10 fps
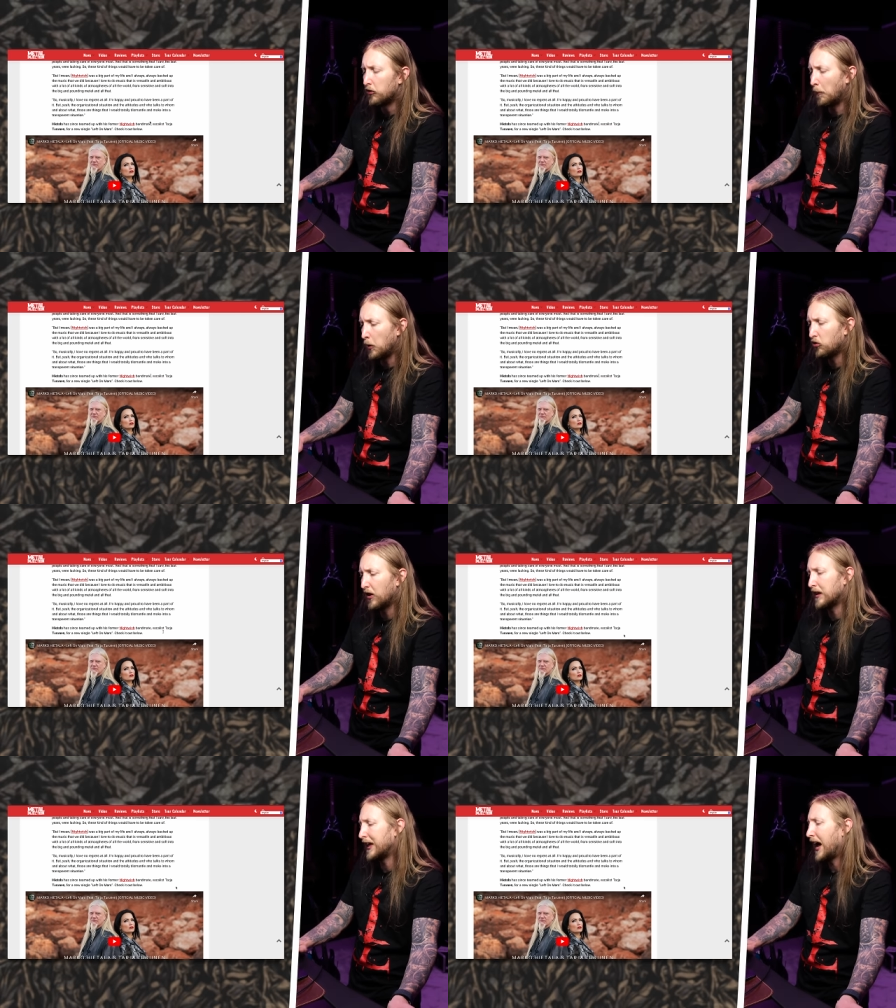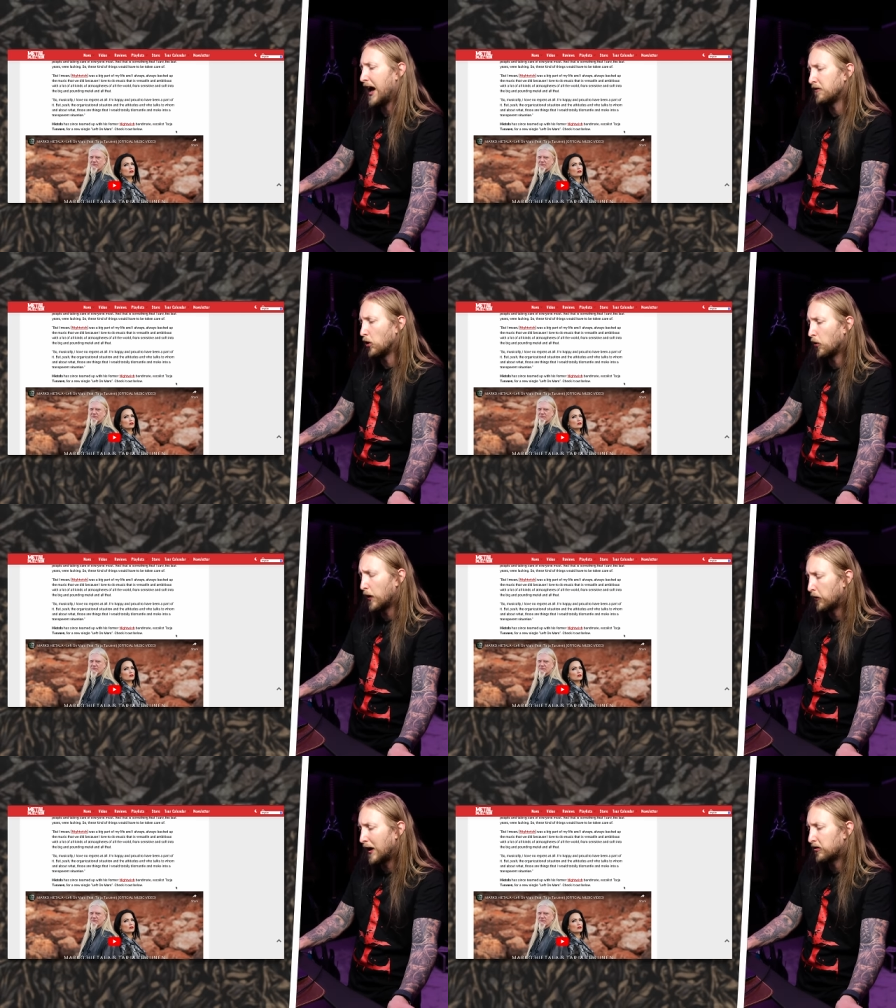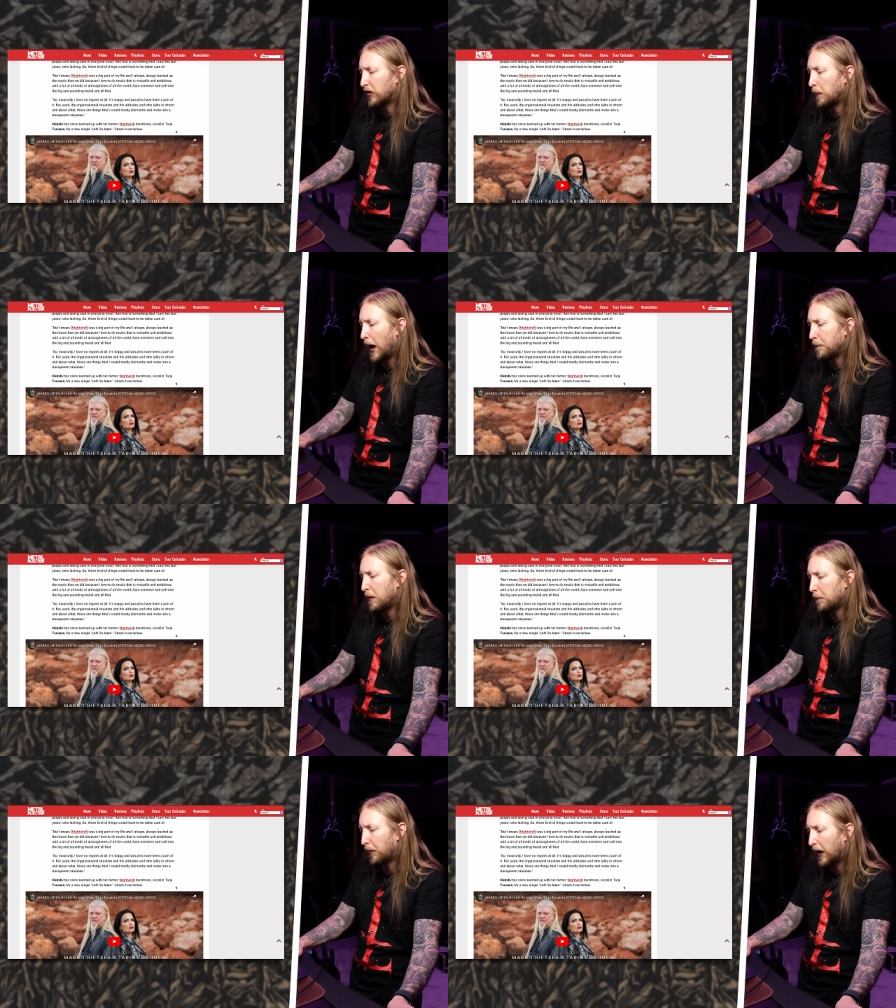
So musically, I have no regrets. I'm happy and